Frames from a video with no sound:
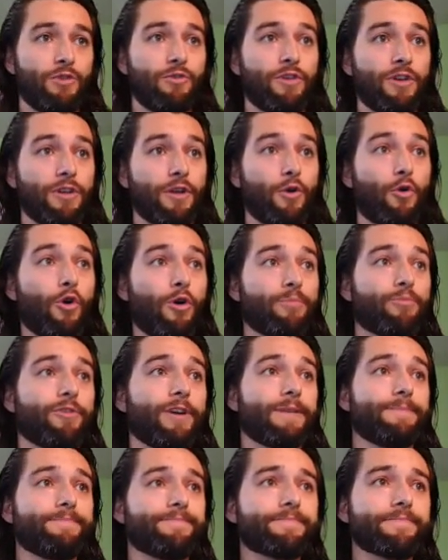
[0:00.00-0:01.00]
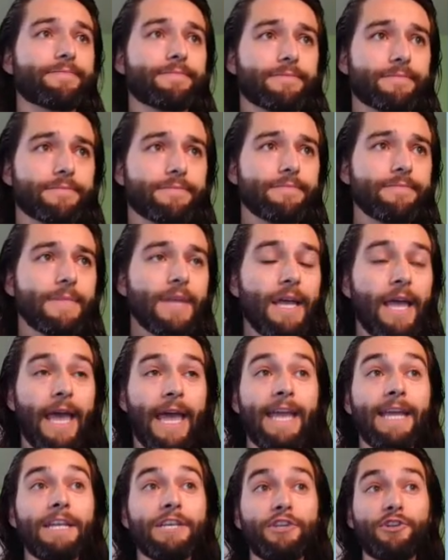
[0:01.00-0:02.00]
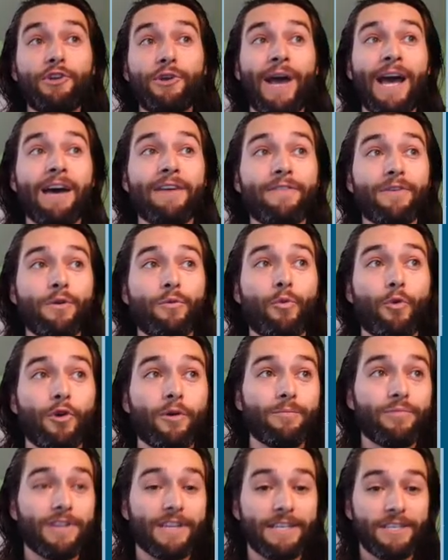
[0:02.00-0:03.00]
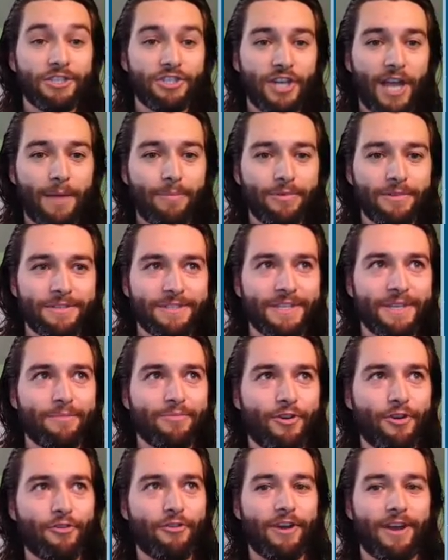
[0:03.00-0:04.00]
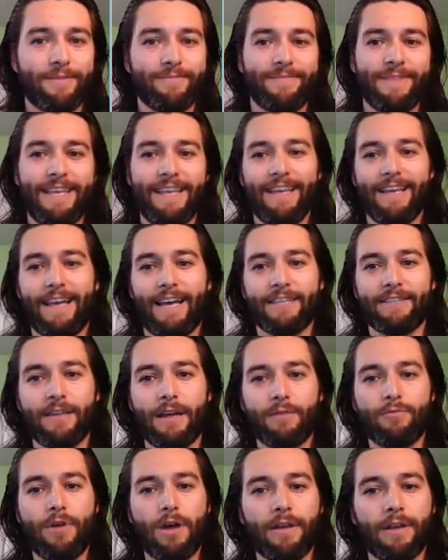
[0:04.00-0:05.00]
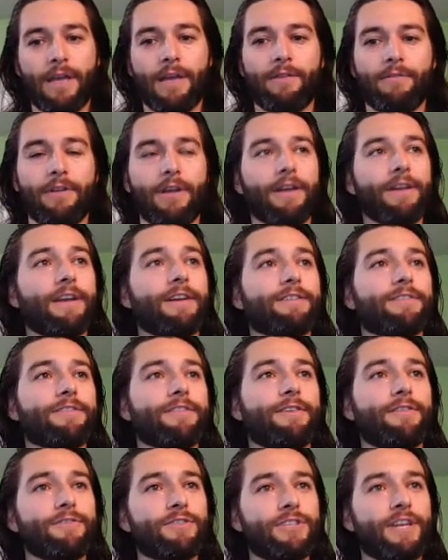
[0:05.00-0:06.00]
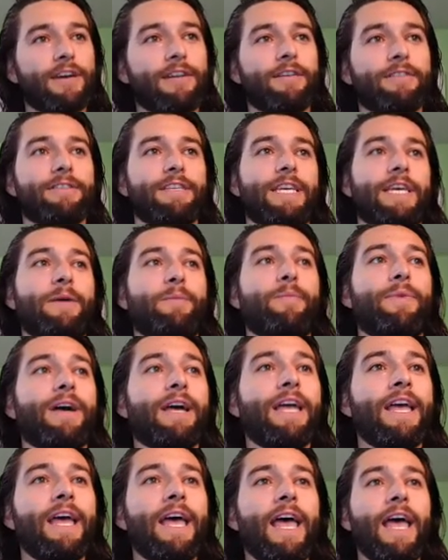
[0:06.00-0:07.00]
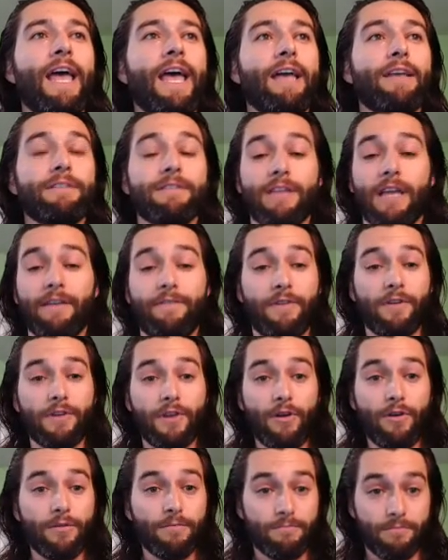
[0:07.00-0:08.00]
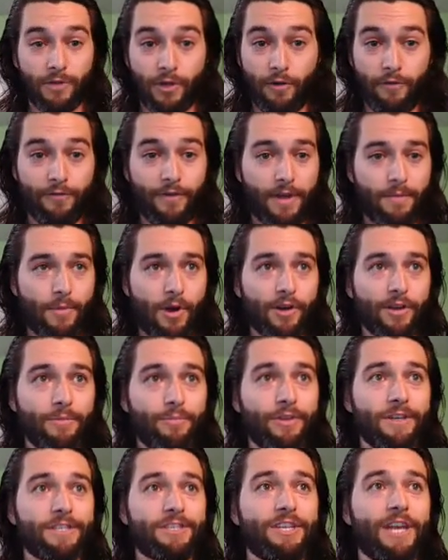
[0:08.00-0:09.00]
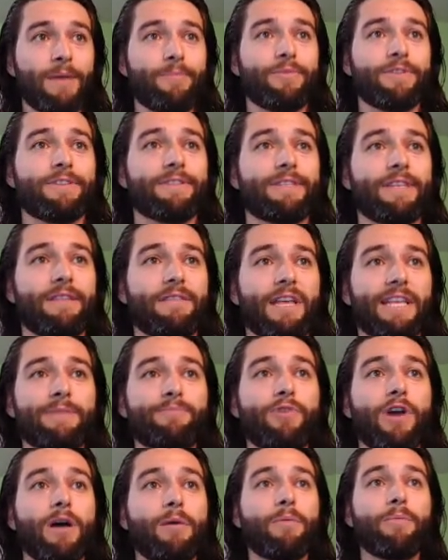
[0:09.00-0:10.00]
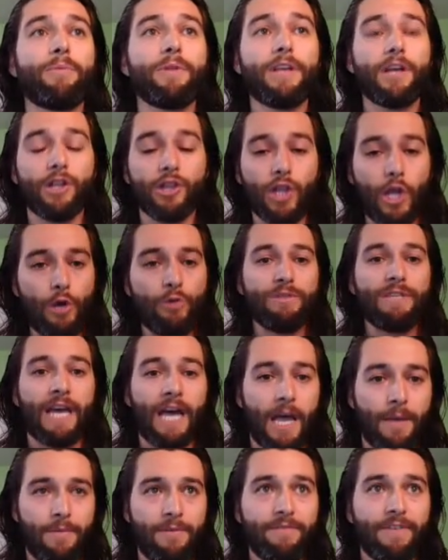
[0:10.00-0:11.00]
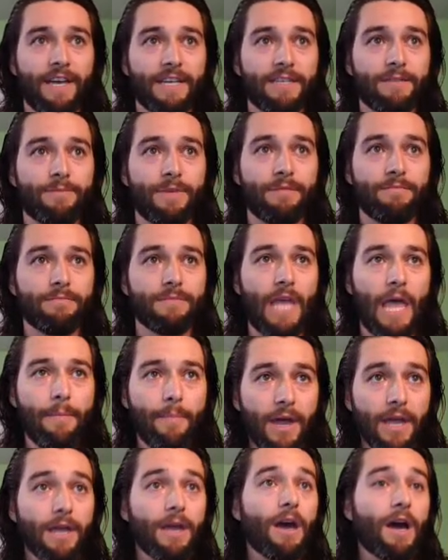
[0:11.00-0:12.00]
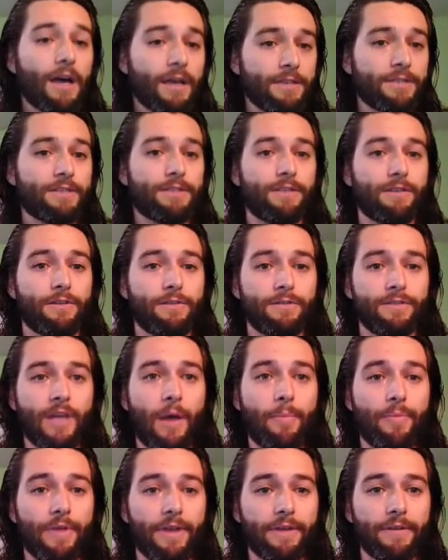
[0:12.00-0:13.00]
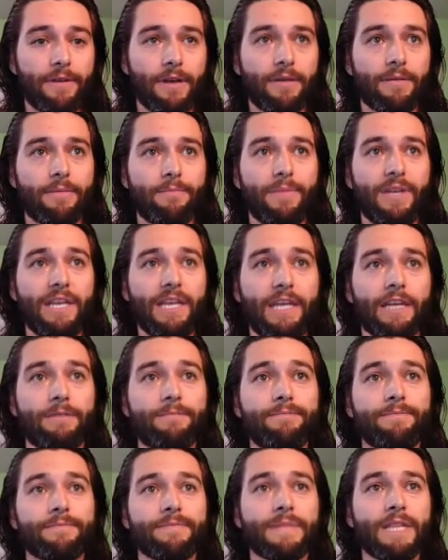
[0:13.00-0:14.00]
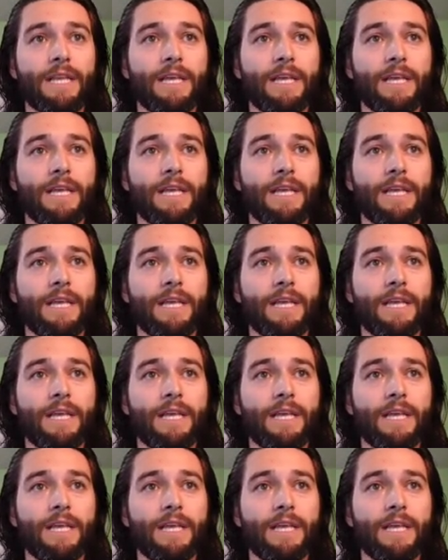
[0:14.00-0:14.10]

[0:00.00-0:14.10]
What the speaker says: you could incorporate. Hey, do you have a workplace chaplaincy program? I saw Ron Henry on here, so shout out to him. But if you don't, go find marketplace chaplains. That's probably a low time investment. It might cost you something, a medium.